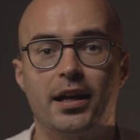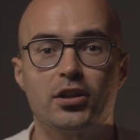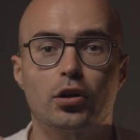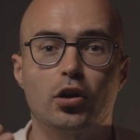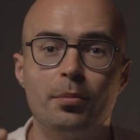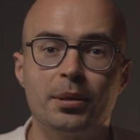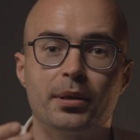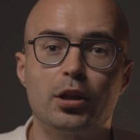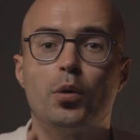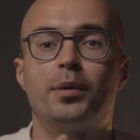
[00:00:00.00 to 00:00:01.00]
Also, comment
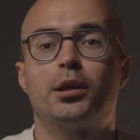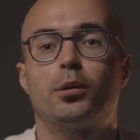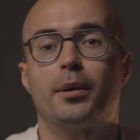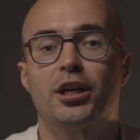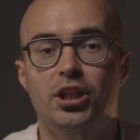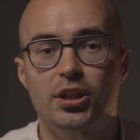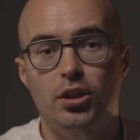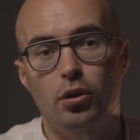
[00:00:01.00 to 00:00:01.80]
below with the questions